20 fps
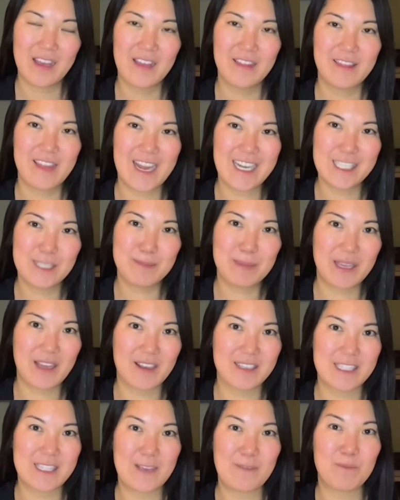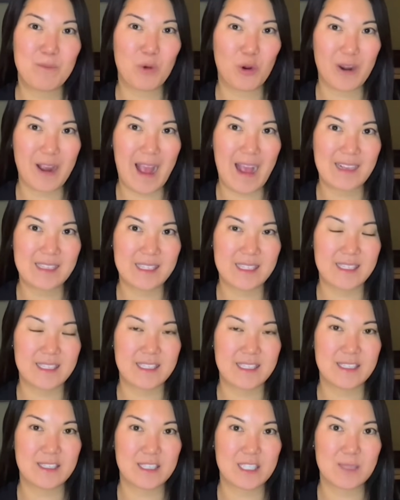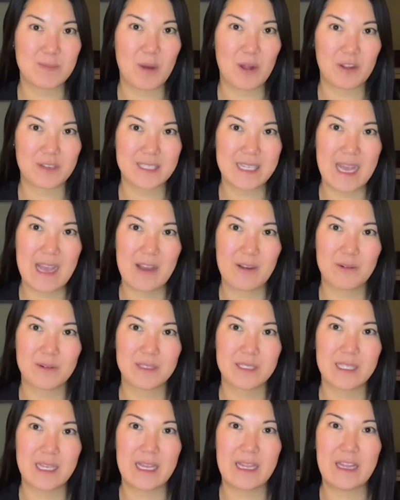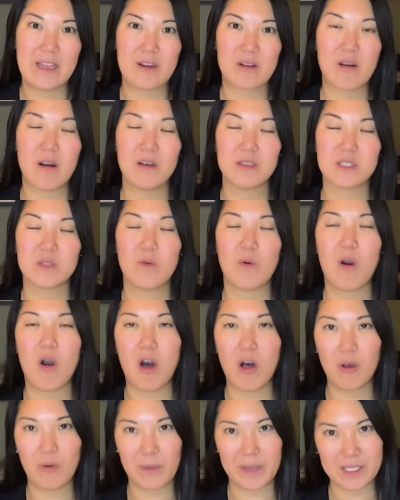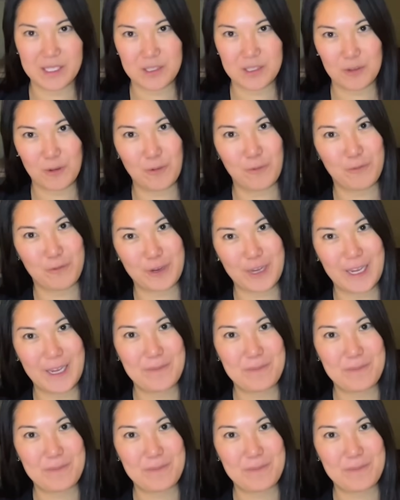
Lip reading: That's because they have more exits into smaller towns and they are also always toll-free.